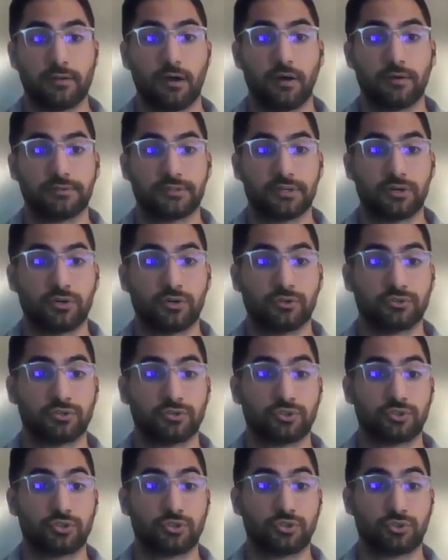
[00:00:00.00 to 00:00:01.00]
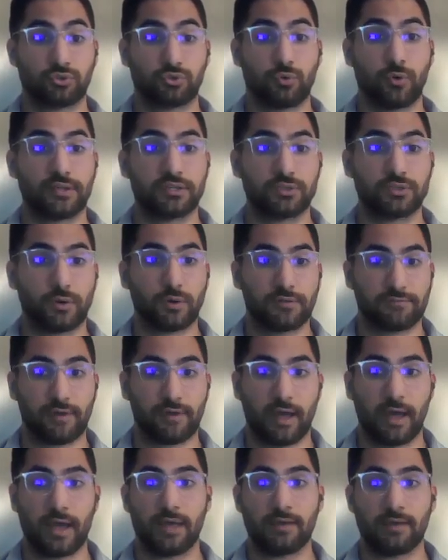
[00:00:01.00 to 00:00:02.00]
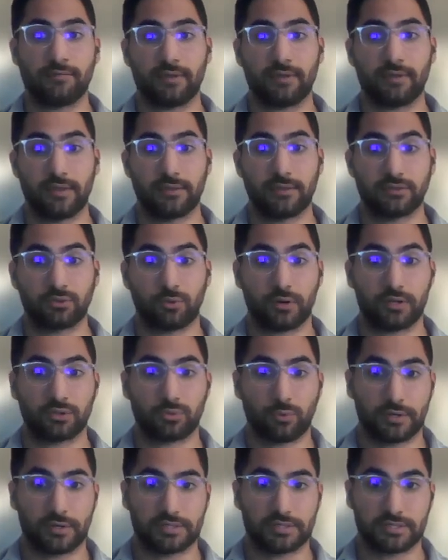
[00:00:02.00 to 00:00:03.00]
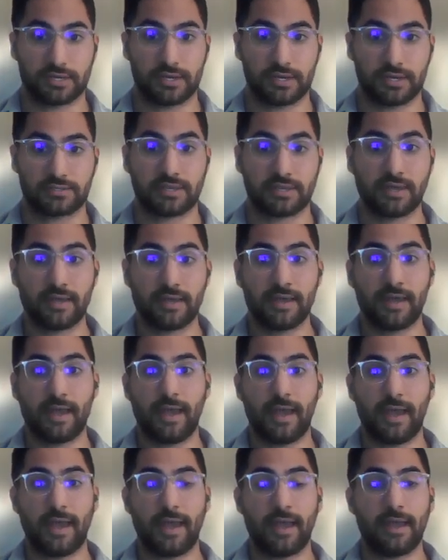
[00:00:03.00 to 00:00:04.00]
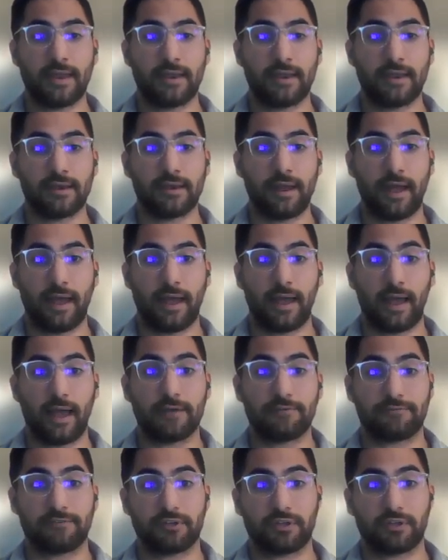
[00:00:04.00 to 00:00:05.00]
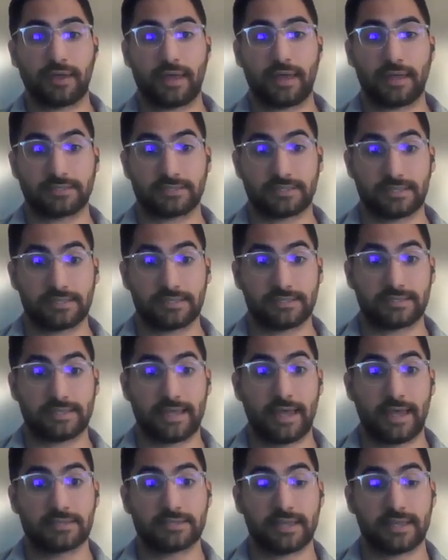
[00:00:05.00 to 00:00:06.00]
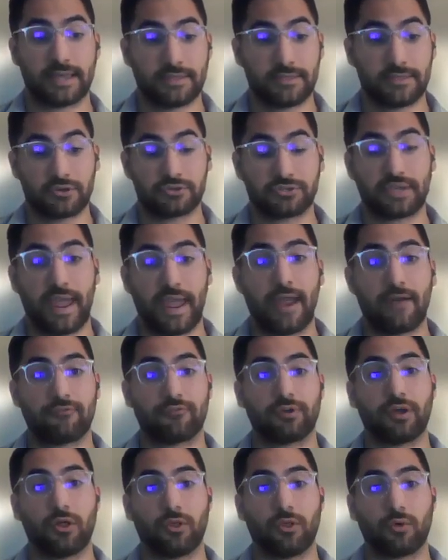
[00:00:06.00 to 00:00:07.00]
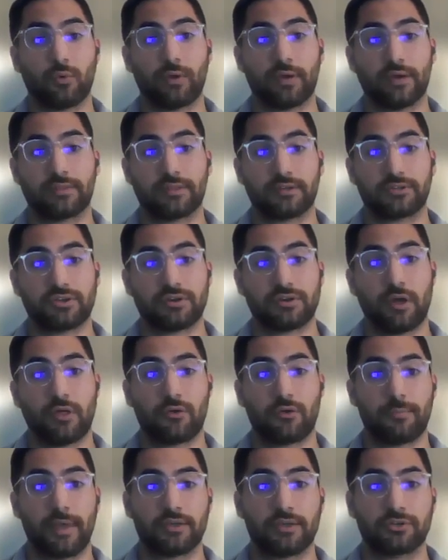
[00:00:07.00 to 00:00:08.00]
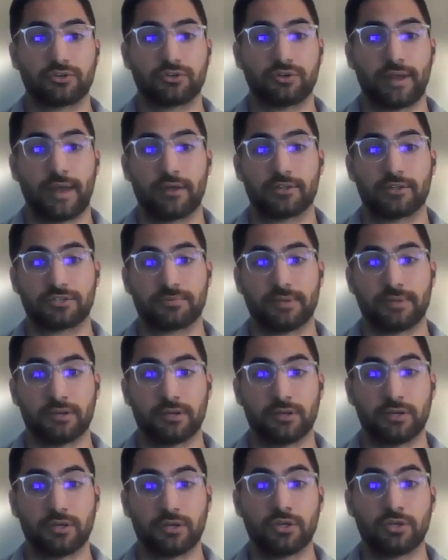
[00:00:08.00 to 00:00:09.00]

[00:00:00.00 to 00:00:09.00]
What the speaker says: until 2025 and 2026. And I feel like it's as there's every other week, there's another major announcement